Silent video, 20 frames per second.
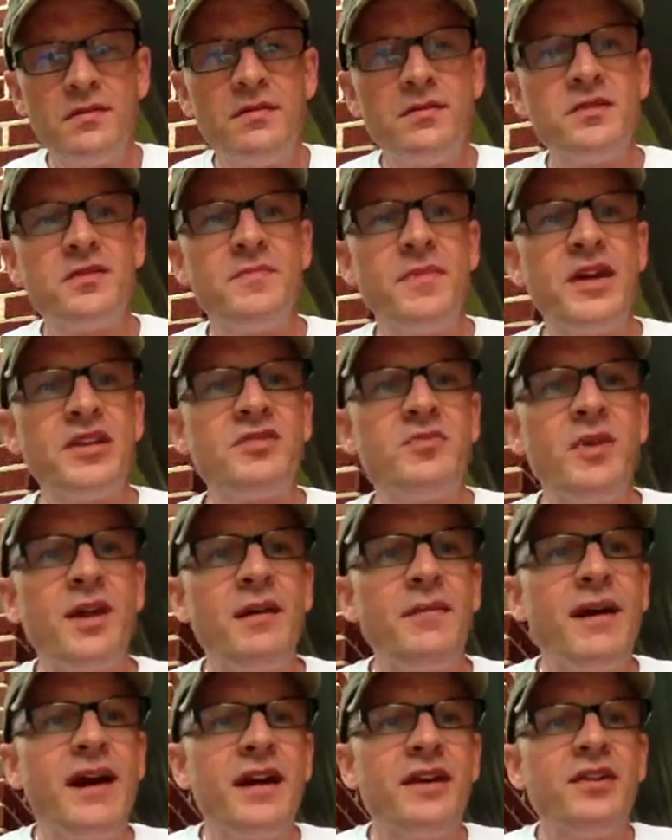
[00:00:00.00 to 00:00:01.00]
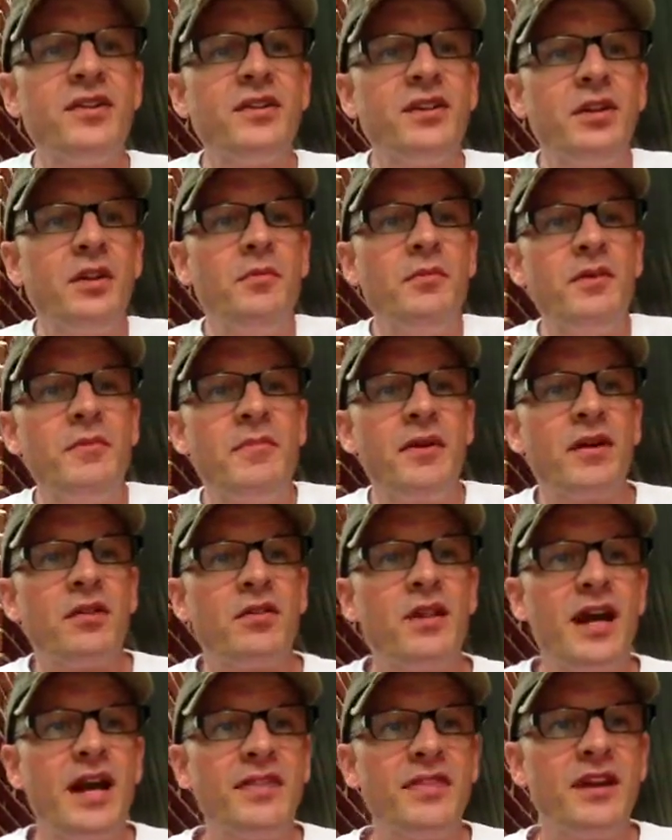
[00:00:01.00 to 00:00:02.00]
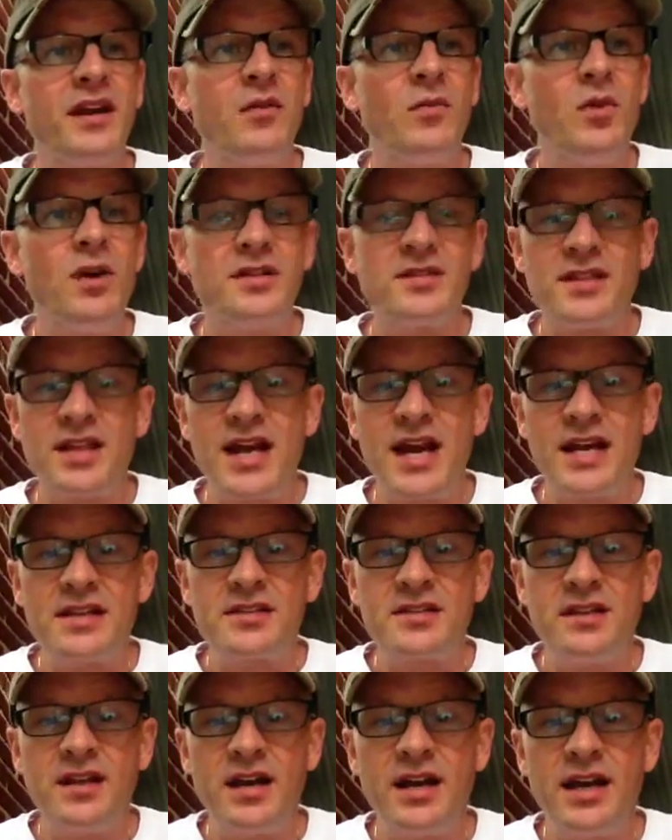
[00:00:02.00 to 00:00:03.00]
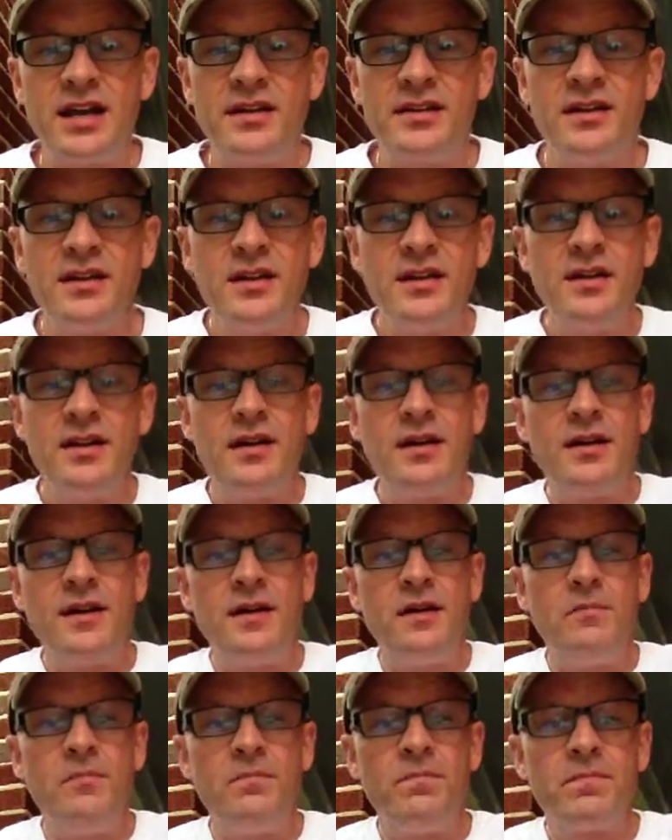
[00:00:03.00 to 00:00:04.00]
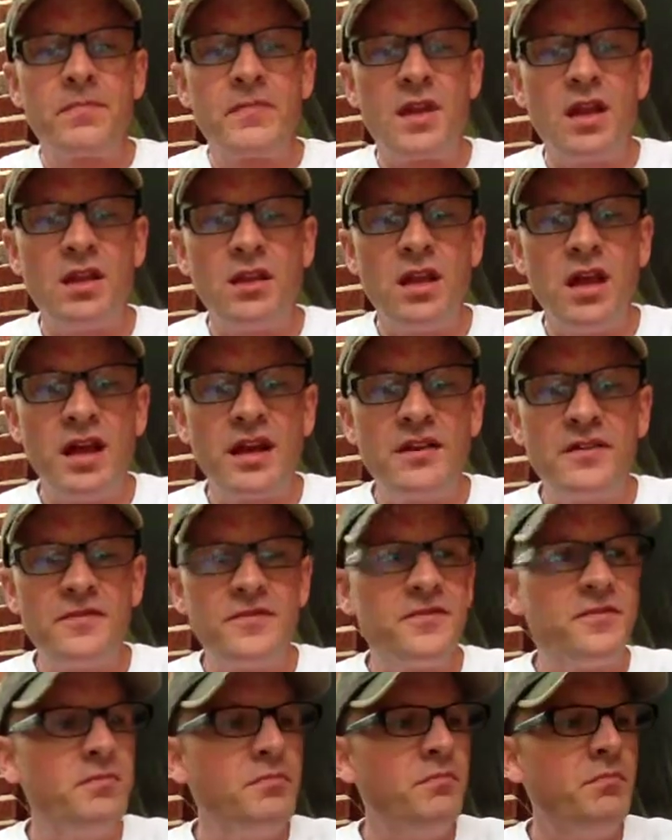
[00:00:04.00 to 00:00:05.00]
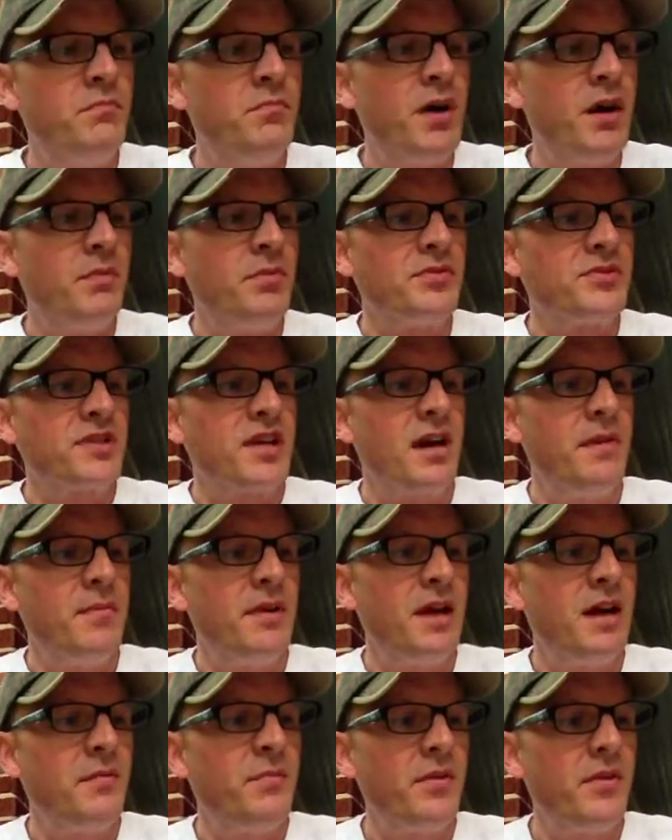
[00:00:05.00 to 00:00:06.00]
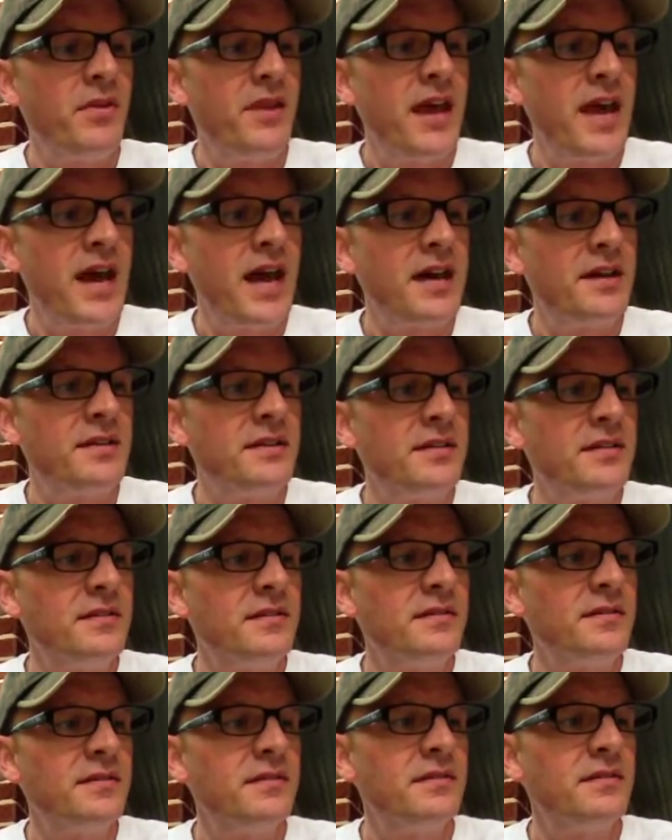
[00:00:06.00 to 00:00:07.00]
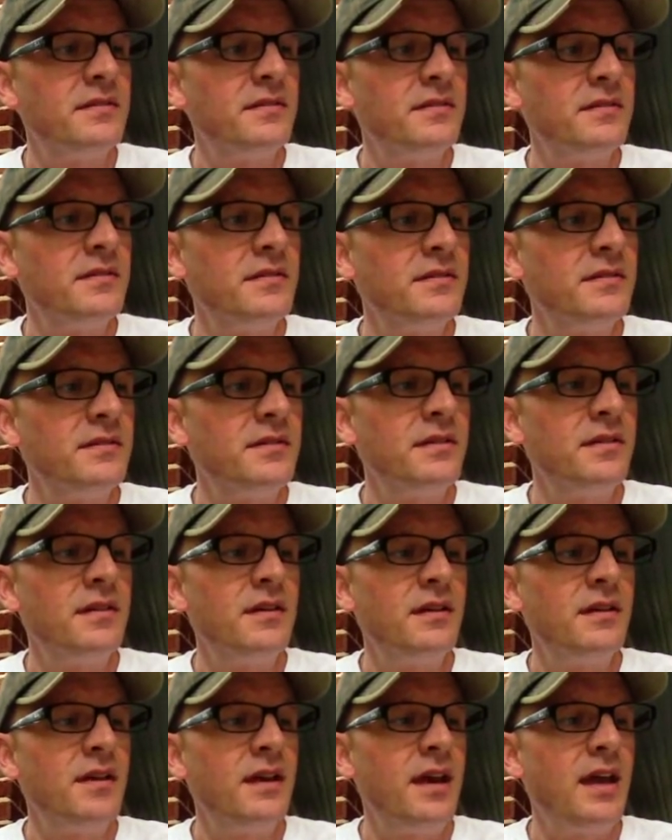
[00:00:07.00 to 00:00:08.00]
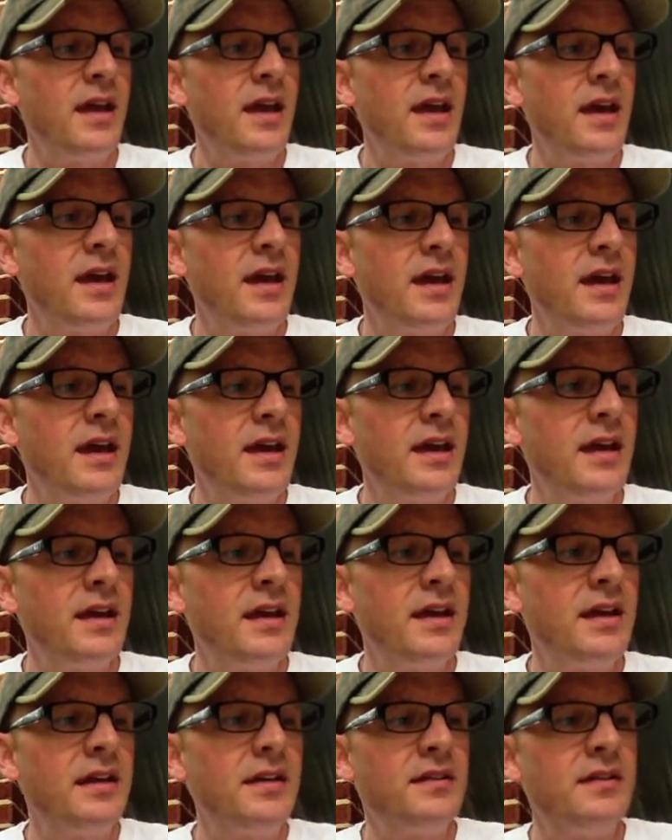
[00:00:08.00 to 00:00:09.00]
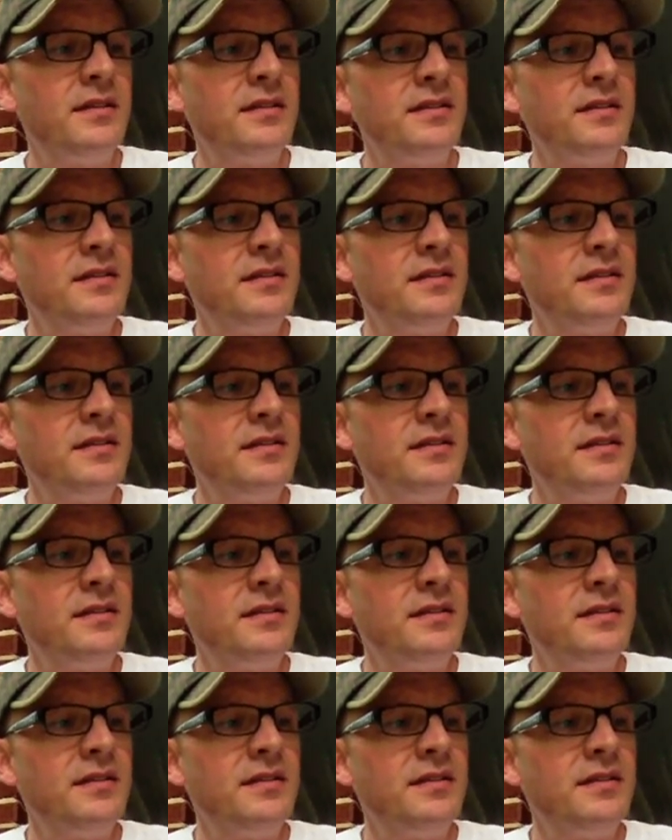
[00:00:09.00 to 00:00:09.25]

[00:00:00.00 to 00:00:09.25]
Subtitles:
especially when I'm out here in a little bit better light than I was last night. A lot of bubbles coming up on that, and